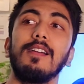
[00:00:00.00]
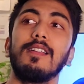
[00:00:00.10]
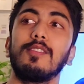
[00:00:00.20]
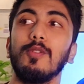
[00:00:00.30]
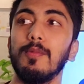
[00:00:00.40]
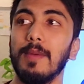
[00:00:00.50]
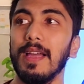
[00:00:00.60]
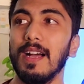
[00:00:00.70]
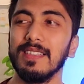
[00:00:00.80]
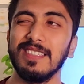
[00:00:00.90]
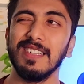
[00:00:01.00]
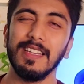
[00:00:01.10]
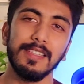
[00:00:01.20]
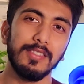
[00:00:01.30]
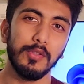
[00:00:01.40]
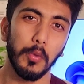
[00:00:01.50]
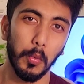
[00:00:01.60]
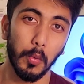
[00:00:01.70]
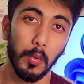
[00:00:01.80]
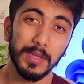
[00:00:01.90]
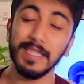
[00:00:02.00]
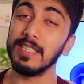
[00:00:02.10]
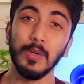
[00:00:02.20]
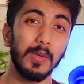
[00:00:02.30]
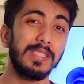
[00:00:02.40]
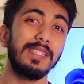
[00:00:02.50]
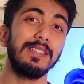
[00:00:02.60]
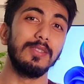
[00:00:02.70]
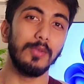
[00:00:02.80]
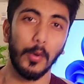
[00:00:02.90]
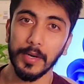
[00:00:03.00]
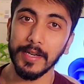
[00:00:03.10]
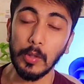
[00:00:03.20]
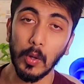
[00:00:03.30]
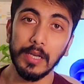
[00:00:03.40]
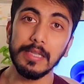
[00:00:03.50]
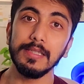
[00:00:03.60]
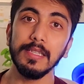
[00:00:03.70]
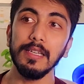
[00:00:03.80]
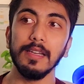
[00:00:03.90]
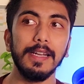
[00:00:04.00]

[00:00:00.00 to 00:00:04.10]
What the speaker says: So my answer is no, this course is not at all easy.